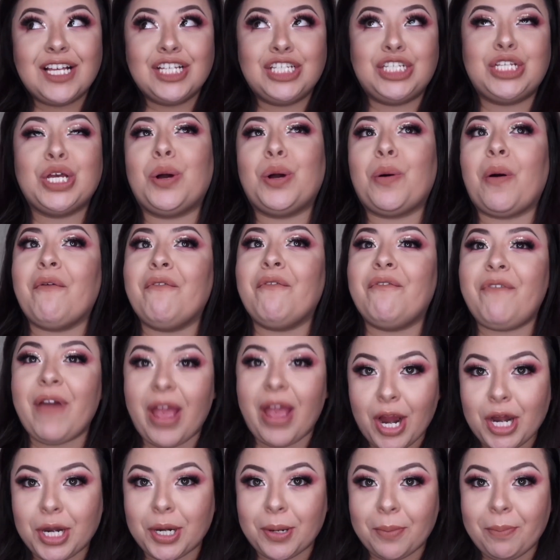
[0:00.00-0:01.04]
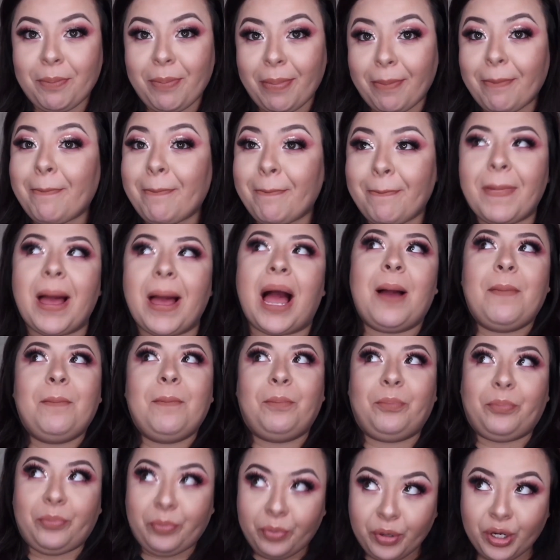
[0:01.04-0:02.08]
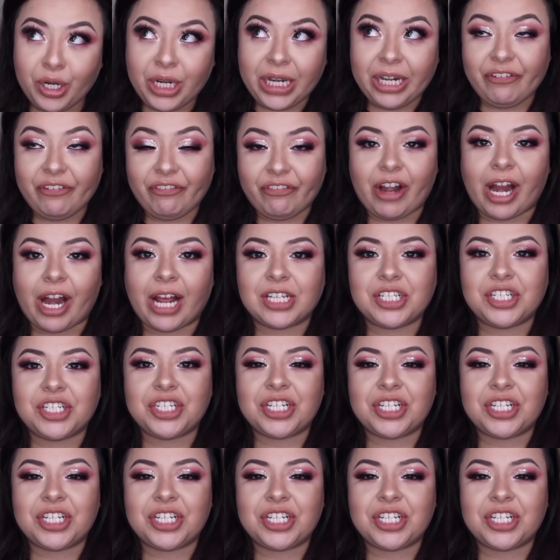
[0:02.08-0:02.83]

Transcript: so very, I'm pretty fresh